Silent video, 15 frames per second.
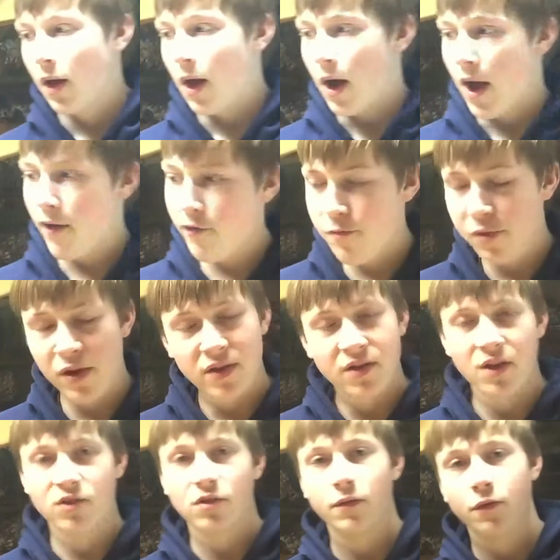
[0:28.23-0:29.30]
I have a
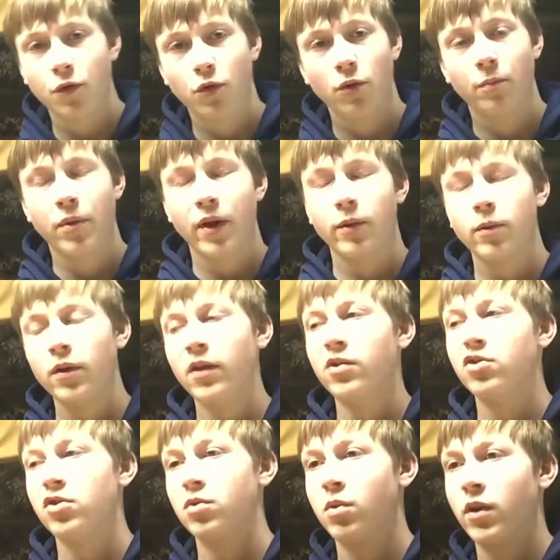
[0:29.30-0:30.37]
PlayStation 4, but I really
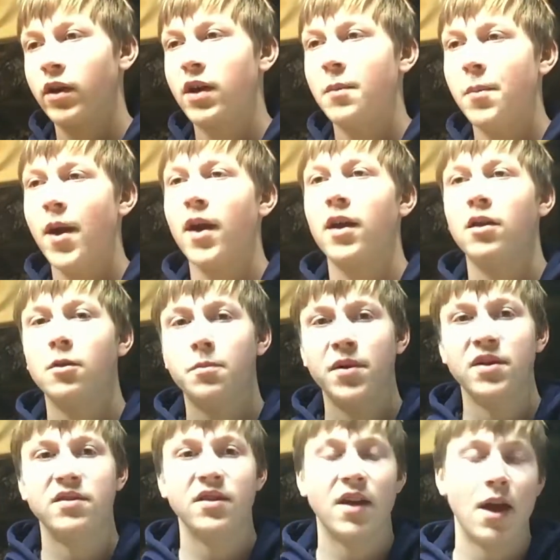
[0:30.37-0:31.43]
just want to get back into
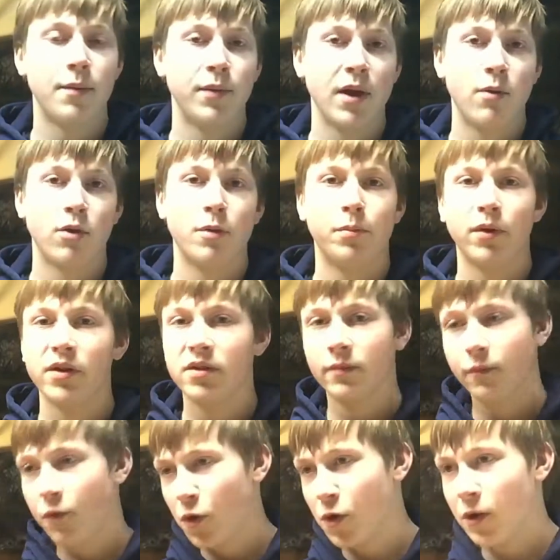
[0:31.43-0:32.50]
PC gaming. I want to play some
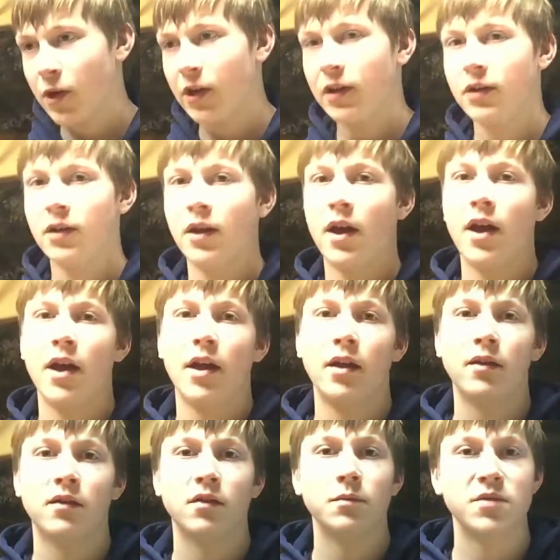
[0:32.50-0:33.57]
Fortnite
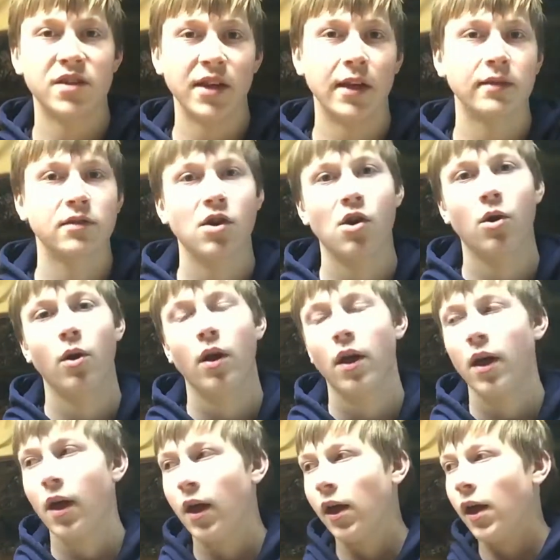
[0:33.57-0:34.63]
and some CSGO.
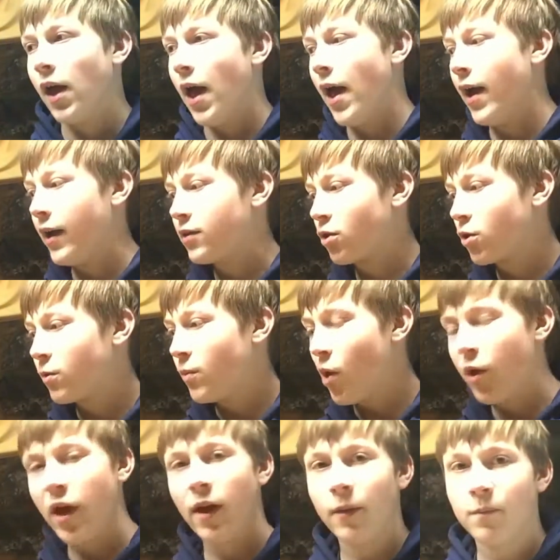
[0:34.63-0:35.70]
And I told him,
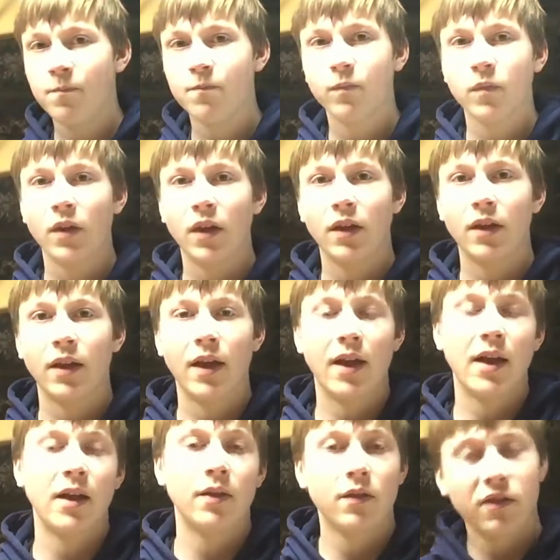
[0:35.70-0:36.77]
okay.
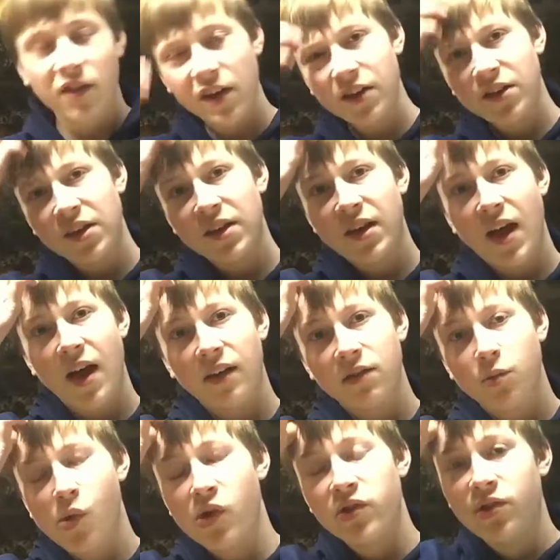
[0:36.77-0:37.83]
And the second thing he
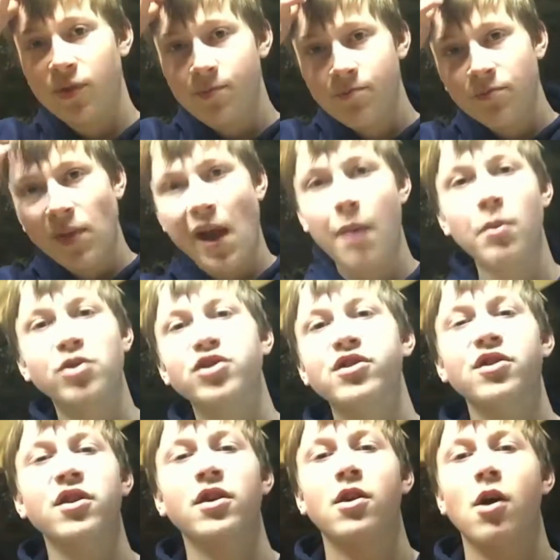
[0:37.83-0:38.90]
asked was, how much is
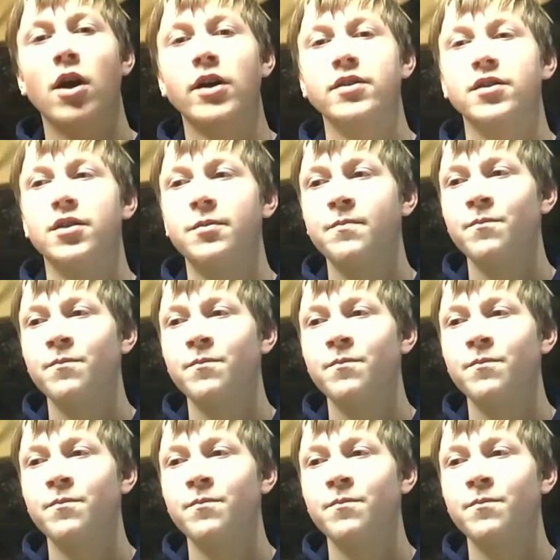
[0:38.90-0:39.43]
it going to cost?